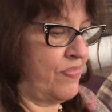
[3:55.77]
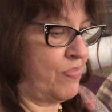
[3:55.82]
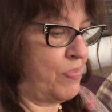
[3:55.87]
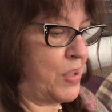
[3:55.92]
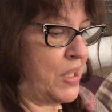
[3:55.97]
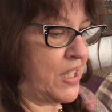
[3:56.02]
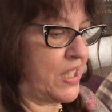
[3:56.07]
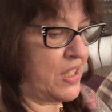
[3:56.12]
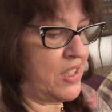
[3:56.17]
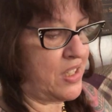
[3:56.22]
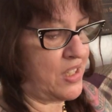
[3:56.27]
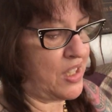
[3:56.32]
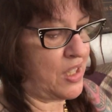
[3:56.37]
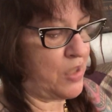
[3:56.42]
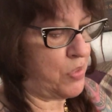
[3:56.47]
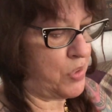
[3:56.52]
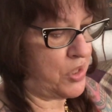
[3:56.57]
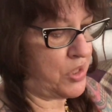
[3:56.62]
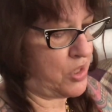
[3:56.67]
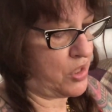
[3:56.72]
Because it
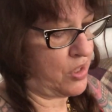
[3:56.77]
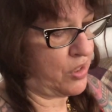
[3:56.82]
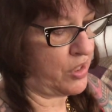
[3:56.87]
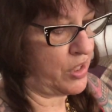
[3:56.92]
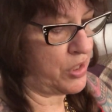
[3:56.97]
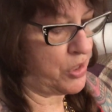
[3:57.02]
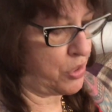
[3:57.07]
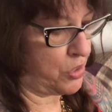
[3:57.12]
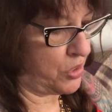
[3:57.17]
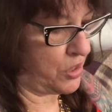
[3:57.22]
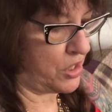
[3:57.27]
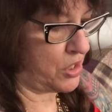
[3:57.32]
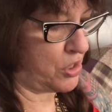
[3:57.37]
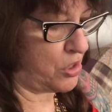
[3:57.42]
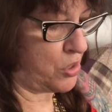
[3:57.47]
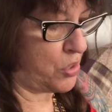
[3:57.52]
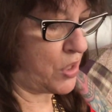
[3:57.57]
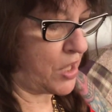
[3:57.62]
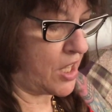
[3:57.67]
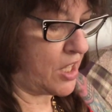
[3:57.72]
was literally
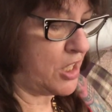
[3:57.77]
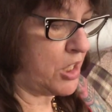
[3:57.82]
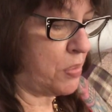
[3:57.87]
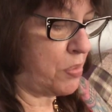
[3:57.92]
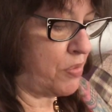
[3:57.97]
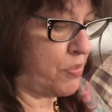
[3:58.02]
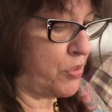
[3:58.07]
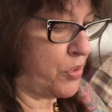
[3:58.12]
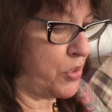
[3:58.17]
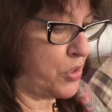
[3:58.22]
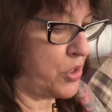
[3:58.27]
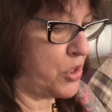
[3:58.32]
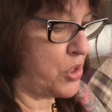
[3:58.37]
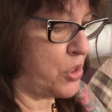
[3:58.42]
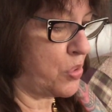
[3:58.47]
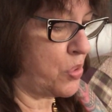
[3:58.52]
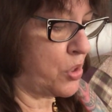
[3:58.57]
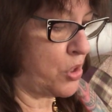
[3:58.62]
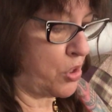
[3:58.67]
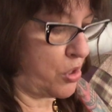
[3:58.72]
2 days before the
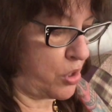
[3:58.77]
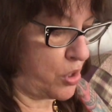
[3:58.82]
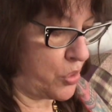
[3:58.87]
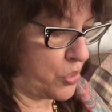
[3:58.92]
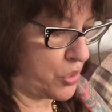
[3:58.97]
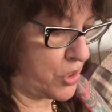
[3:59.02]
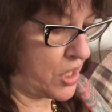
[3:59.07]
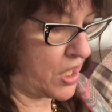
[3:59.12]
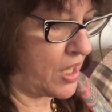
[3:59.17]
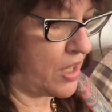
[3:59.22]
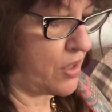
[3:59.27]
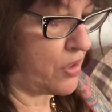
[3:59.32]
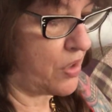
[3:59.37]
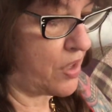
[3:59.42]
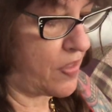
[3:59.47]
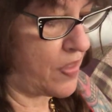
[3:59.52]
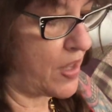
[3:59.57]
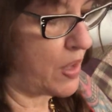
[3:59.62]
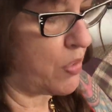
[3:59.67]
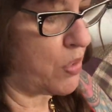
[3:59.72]
store closed down,
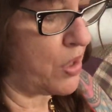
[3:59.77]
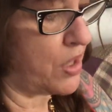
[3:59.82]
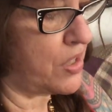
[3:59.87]
and they were